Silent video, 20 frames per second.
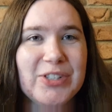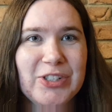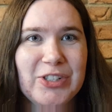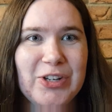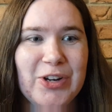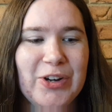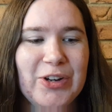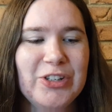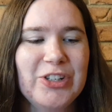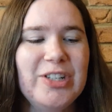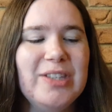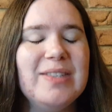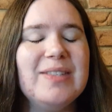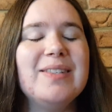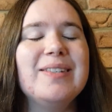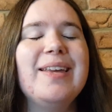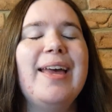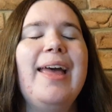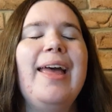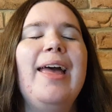
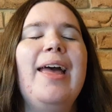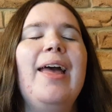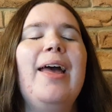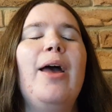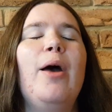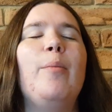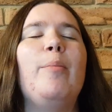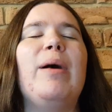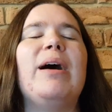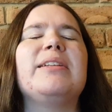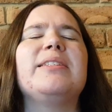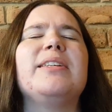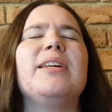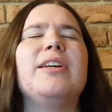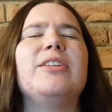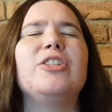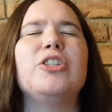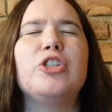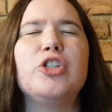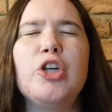detergents, but a
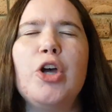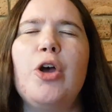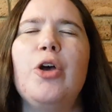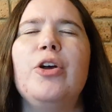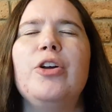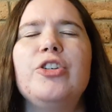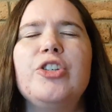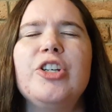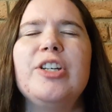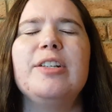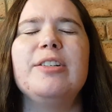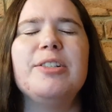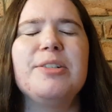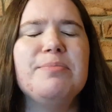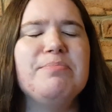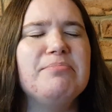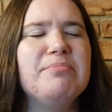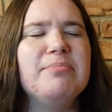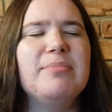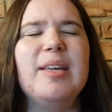detergent
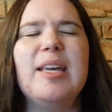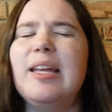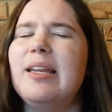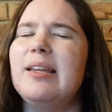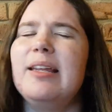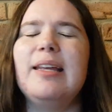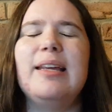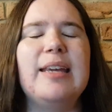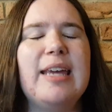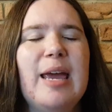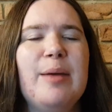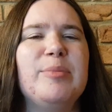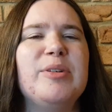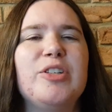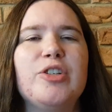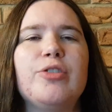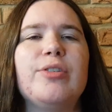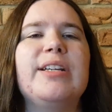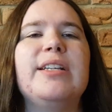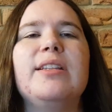in
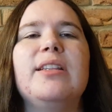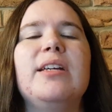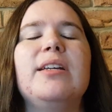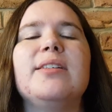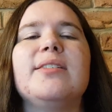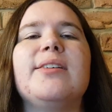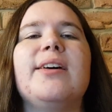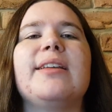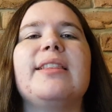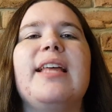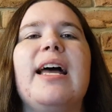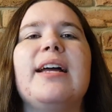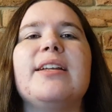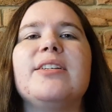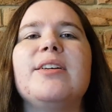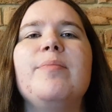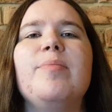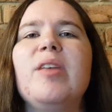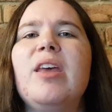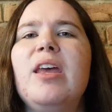chemistry and things like
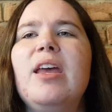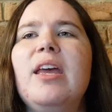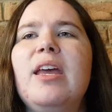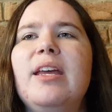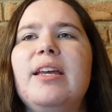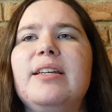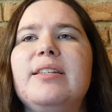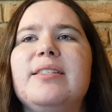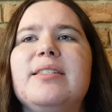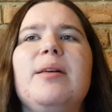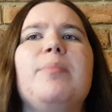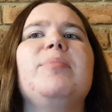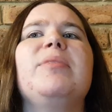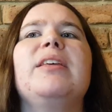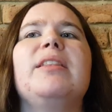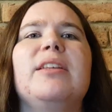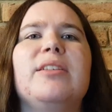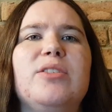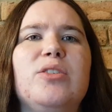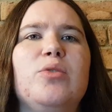that is
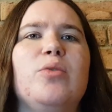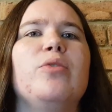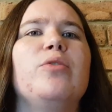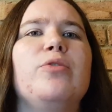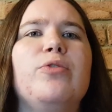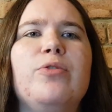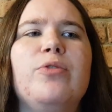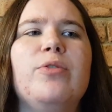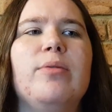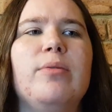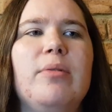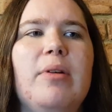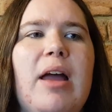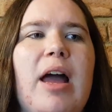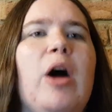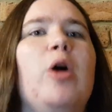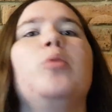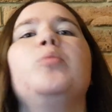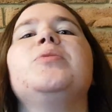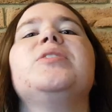something that sort of
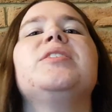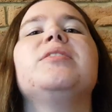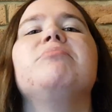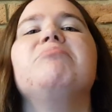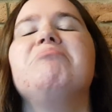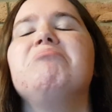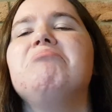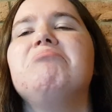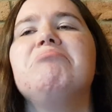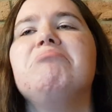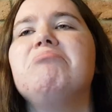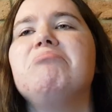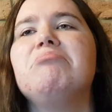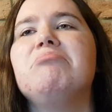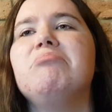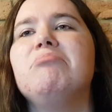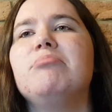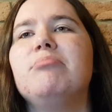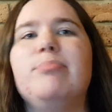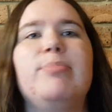helps
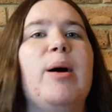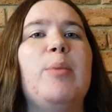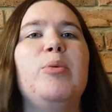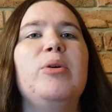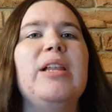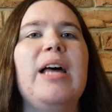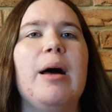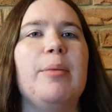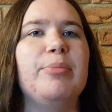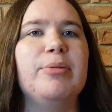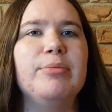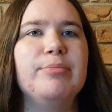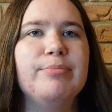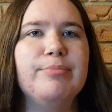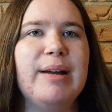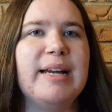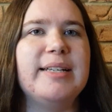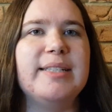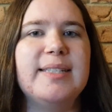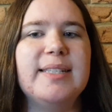bubble up
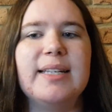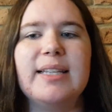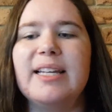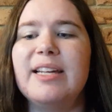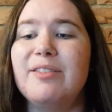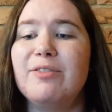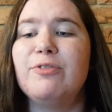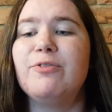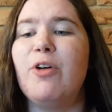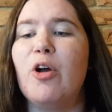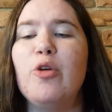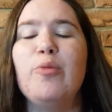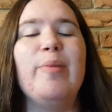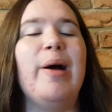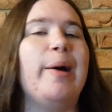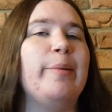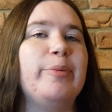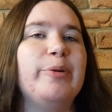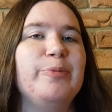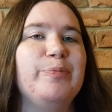basically and foam
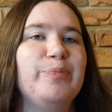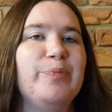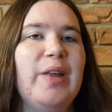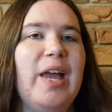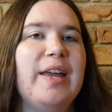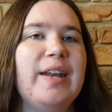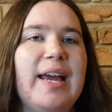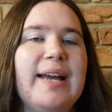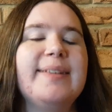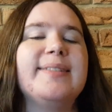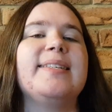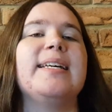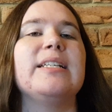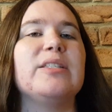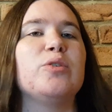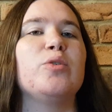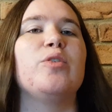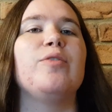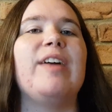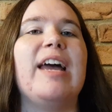up and has that
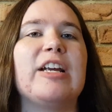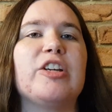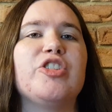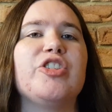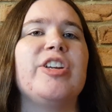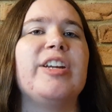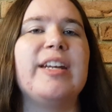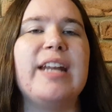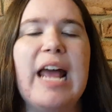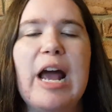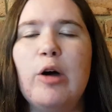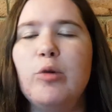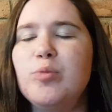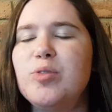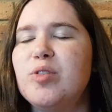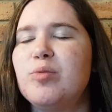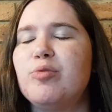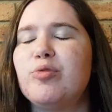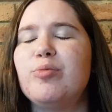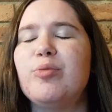sort of action and
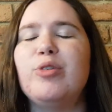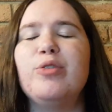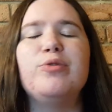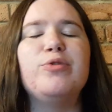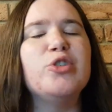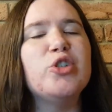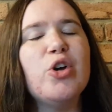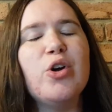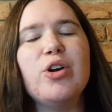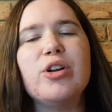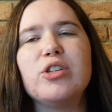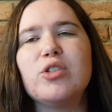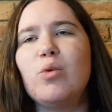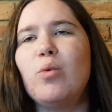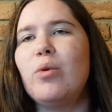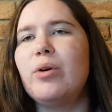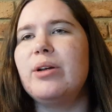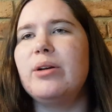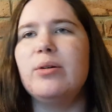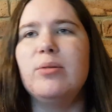helps remove dirt,
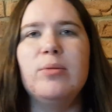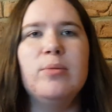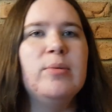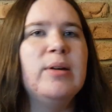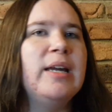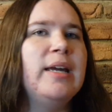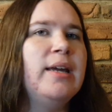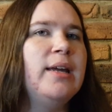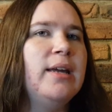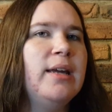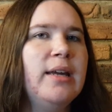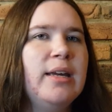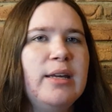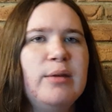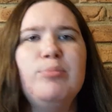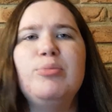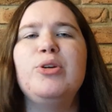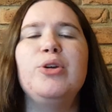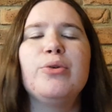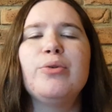oil,
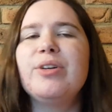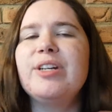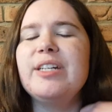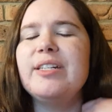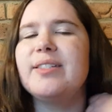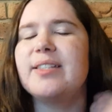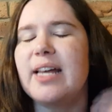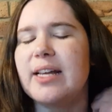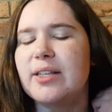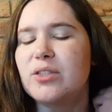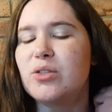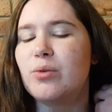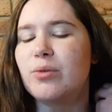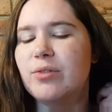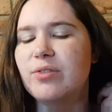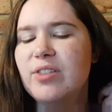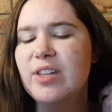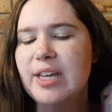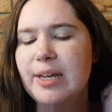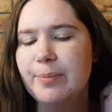impurities, that sort of
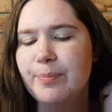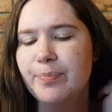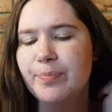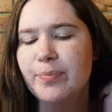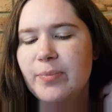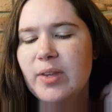thing.